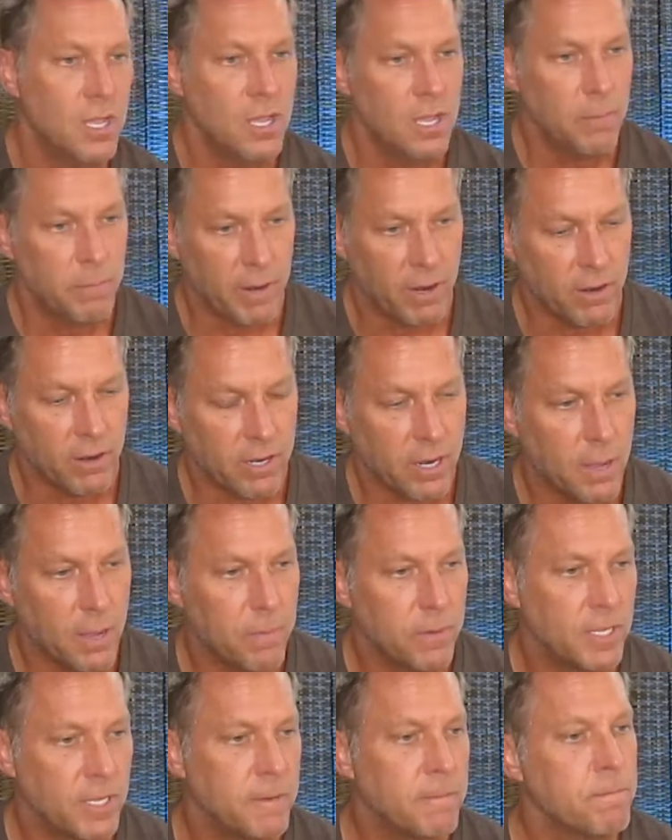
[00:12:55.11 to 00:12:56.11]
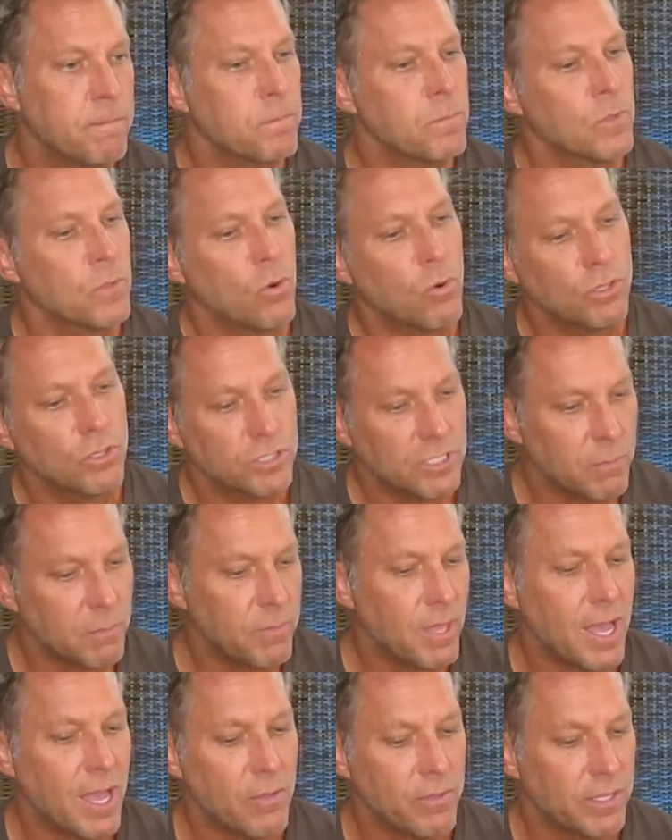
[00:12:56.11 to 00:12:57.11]
parent company, or
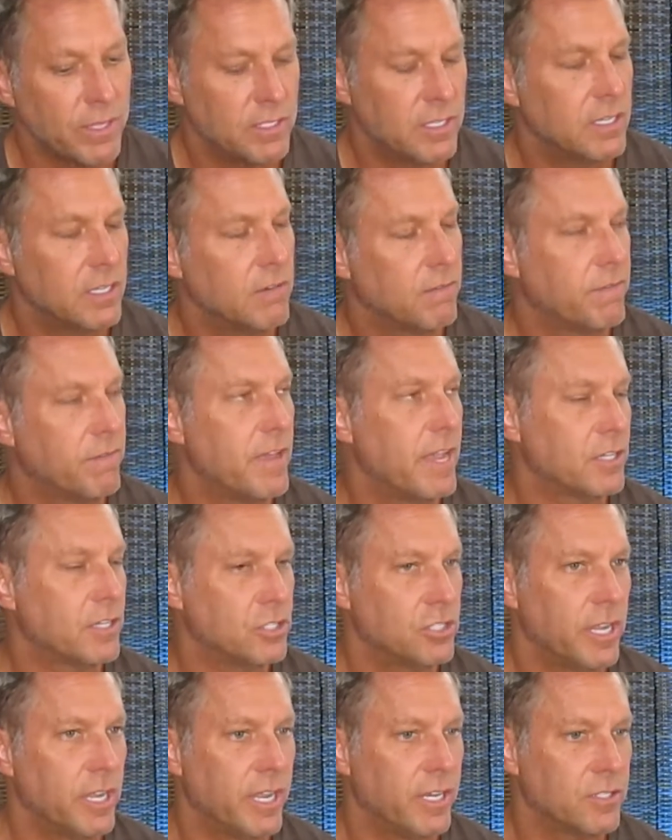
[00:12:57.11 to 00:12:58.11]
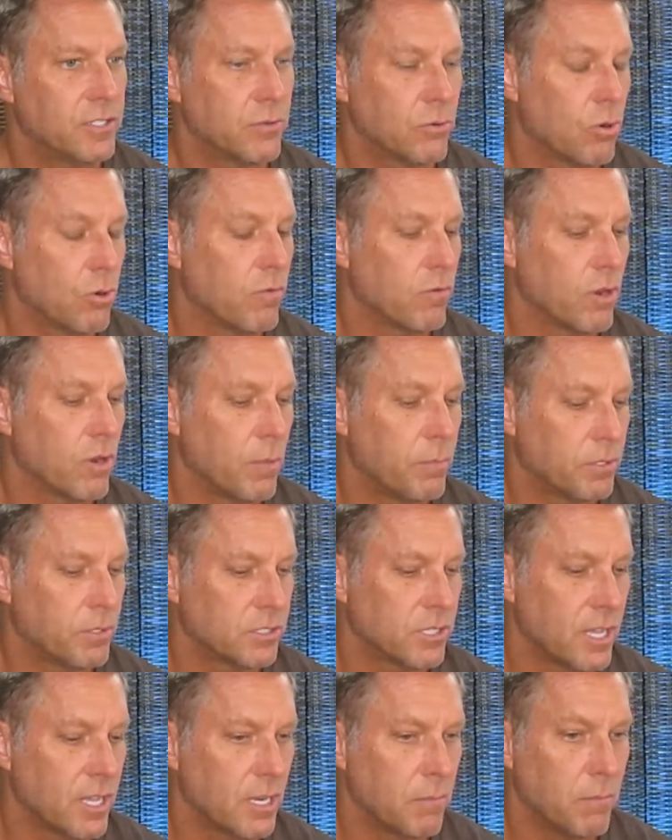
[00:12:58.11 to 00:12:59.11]
somehow they did in fact change their overall
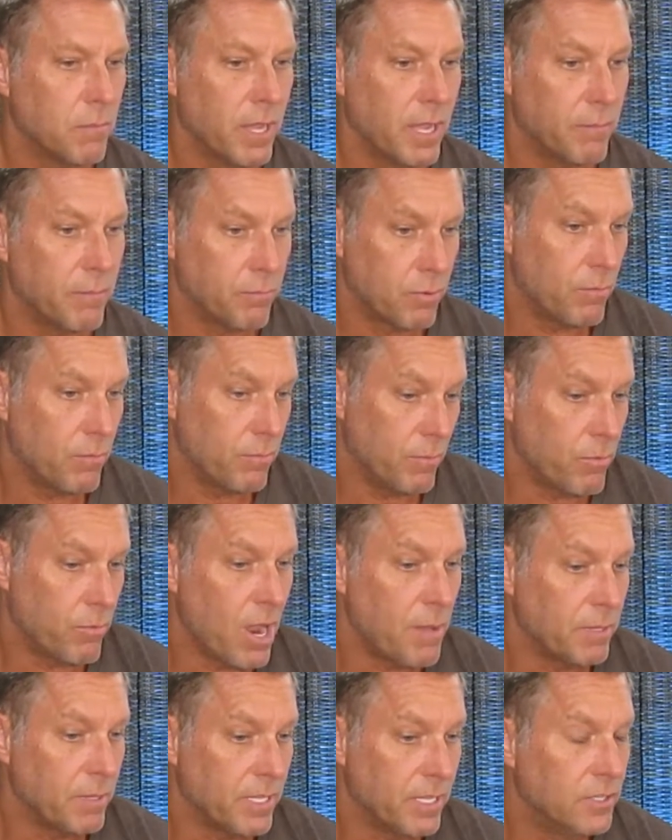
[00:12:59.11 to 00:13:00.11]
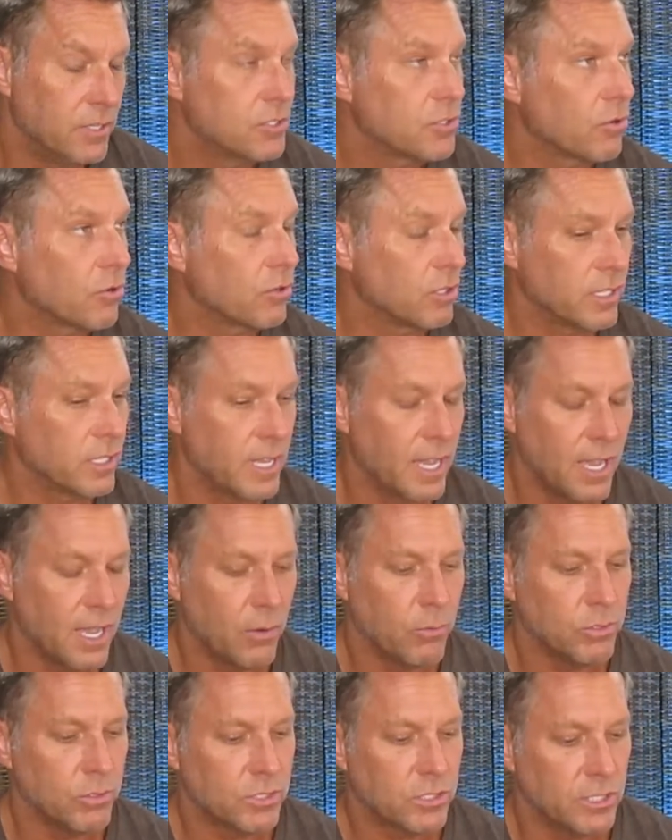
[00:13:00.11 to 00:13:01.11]
persona by pr probably internally
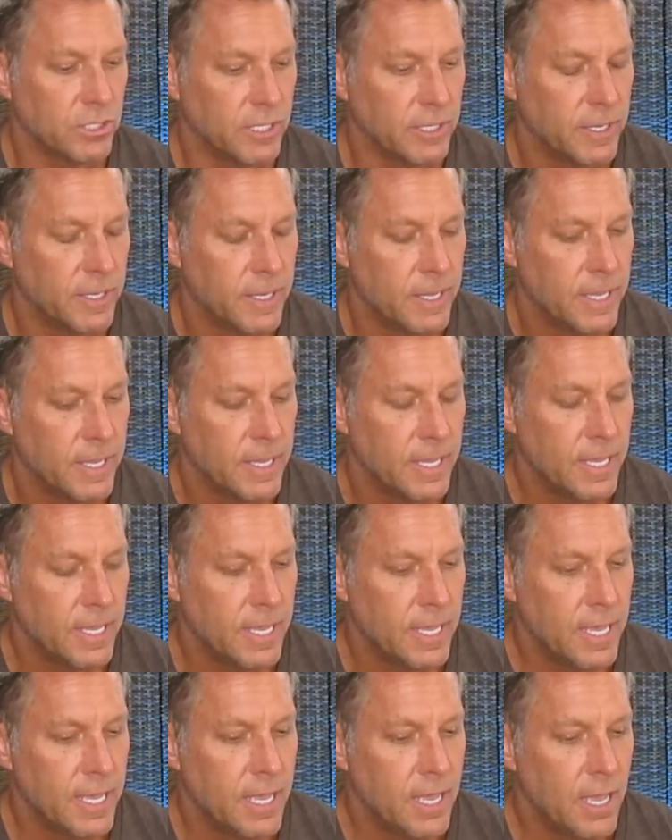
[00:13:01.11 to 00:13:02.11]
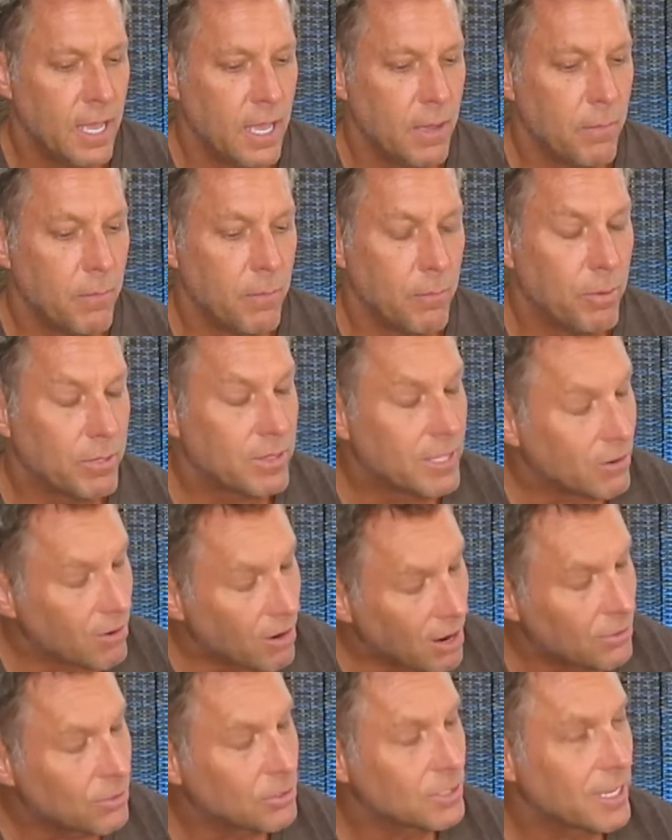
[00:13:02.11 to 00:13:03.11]
out. We'll see. But there
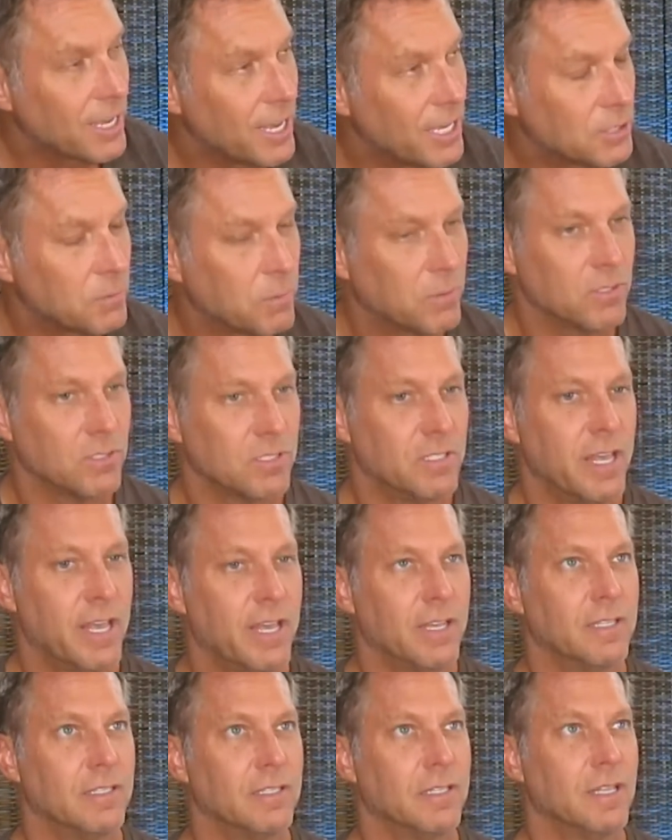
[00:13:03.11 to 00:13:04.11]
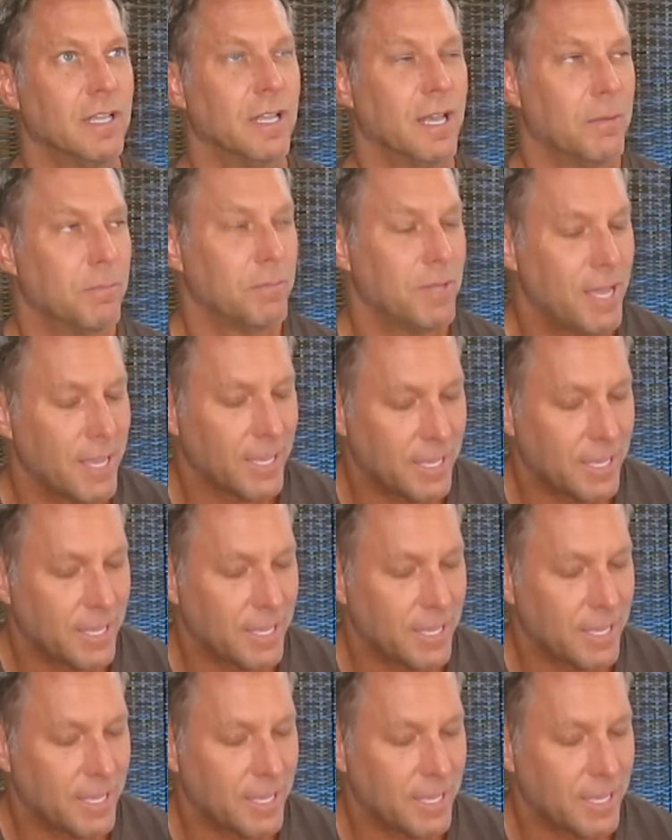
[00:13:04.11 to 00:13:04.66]
are those hospitals that I'm not